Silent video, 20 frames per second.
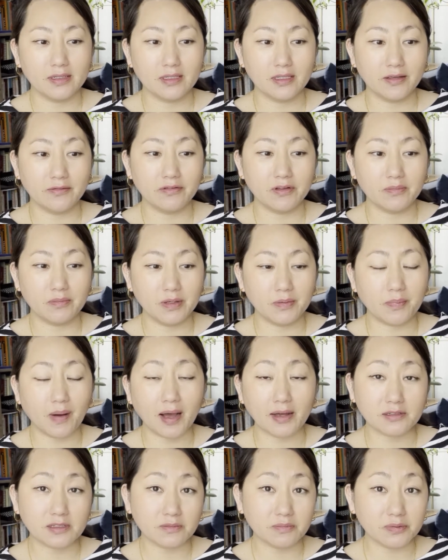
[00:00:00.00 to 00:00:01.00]
given me
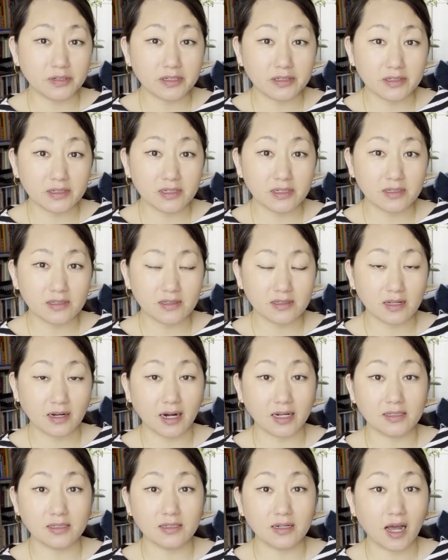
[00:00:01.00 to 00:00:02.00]
possibilities that
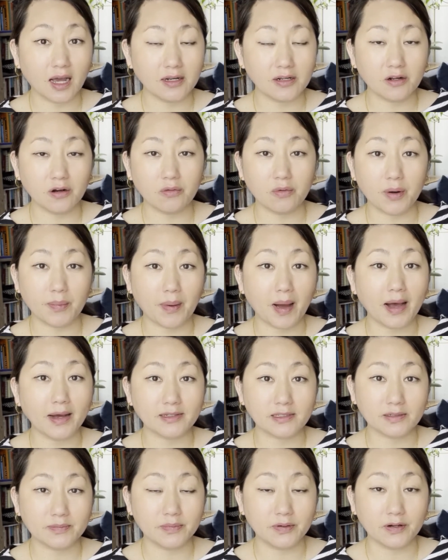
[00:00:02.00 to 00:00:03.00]
I did not know were
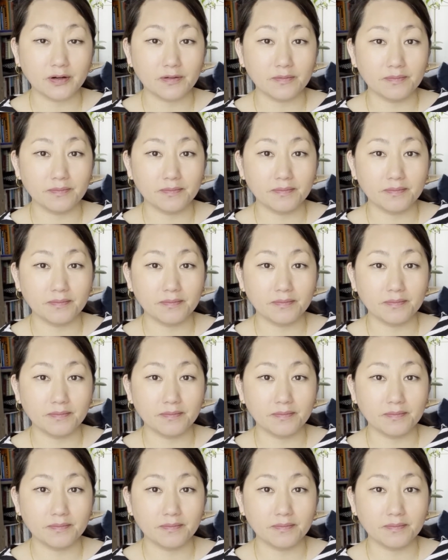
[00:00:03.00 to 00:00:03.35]
possible,